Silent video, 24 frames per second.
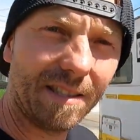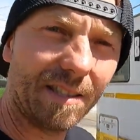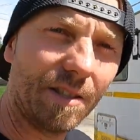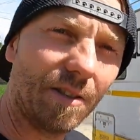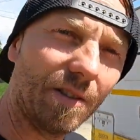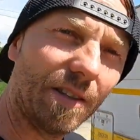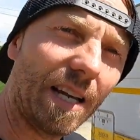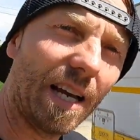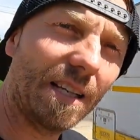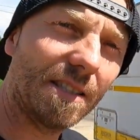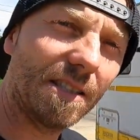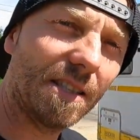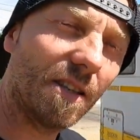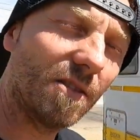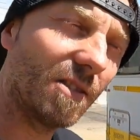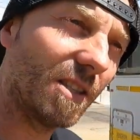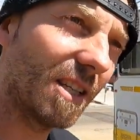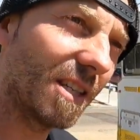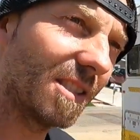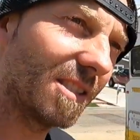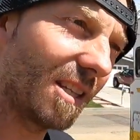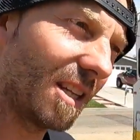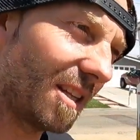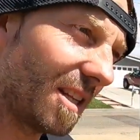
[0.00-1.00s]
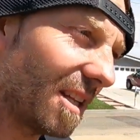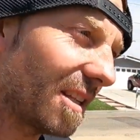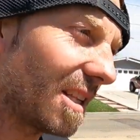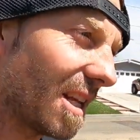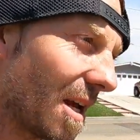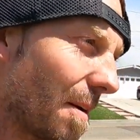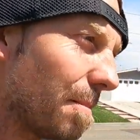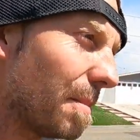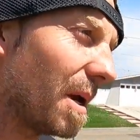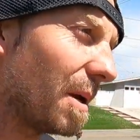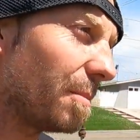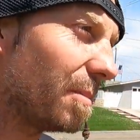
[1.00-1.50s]
and see what that sounds like. Because I think
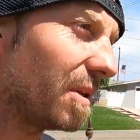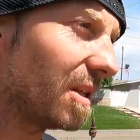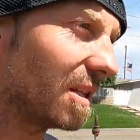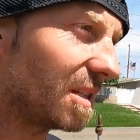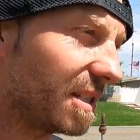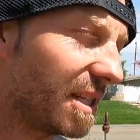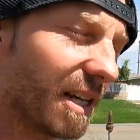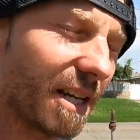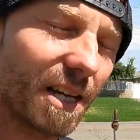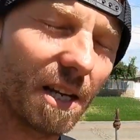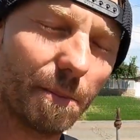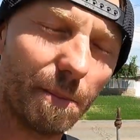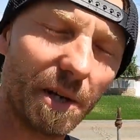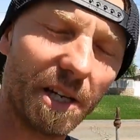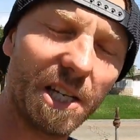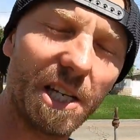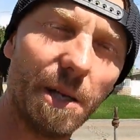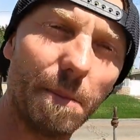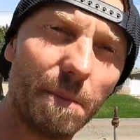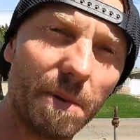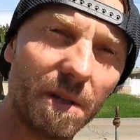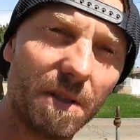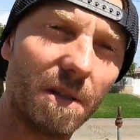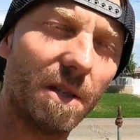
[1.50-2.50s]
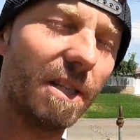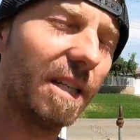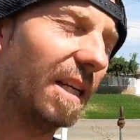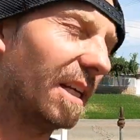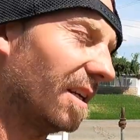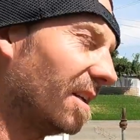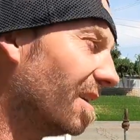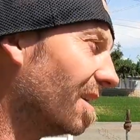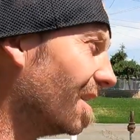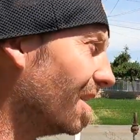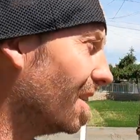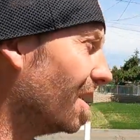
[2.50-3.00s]
that may be the ticket. It may keep it
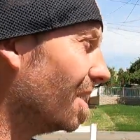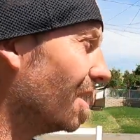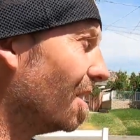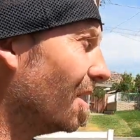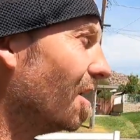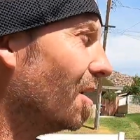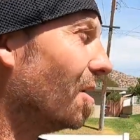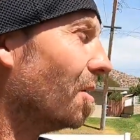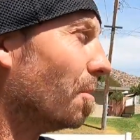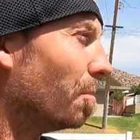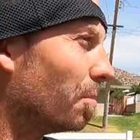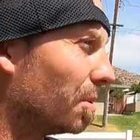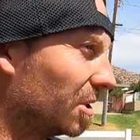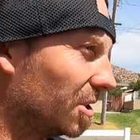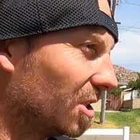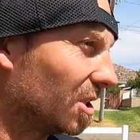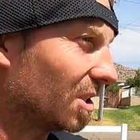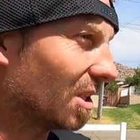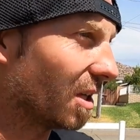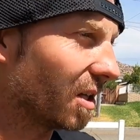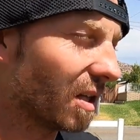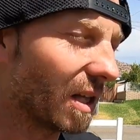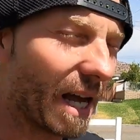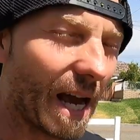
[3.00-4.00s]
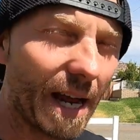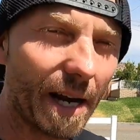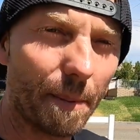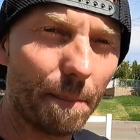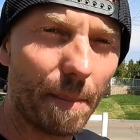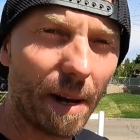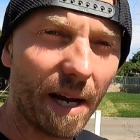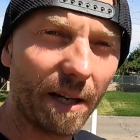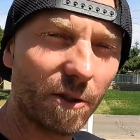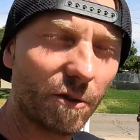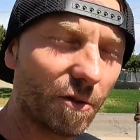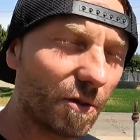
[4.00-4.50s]
clean, but just a little
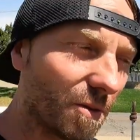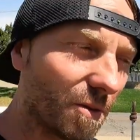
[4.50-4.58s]
added bass